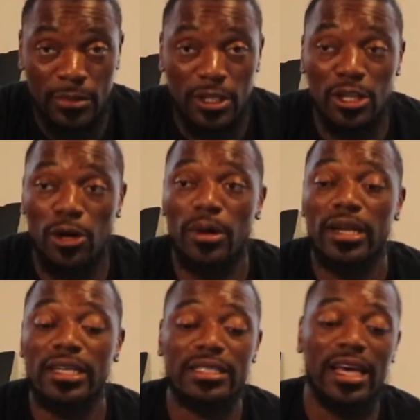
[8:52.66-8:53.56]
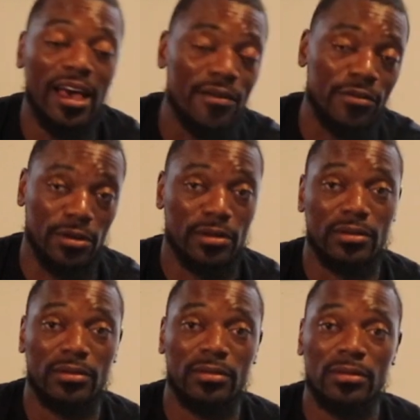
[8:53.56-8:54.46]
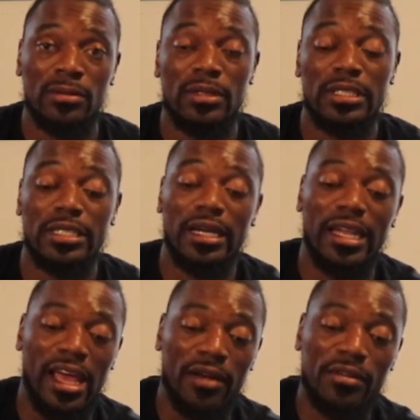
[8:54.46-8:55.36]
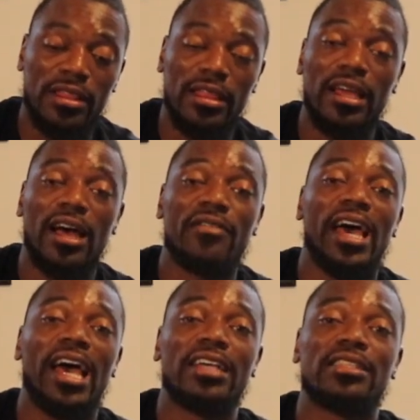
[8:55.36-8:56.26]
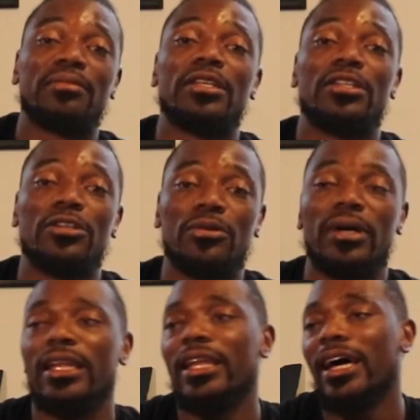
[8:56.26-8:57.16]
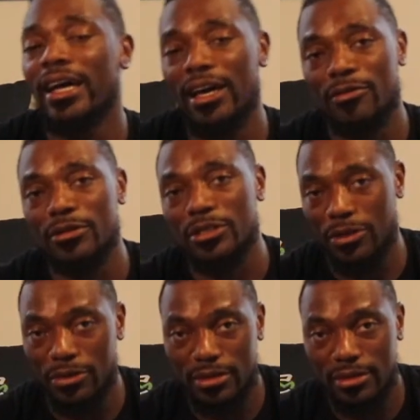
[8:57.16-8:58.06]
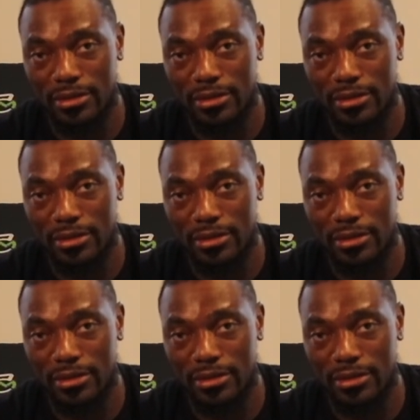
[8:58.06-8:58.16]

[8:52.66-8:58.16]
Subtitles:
No one has ever done everything I've asked them to do and not gotten results.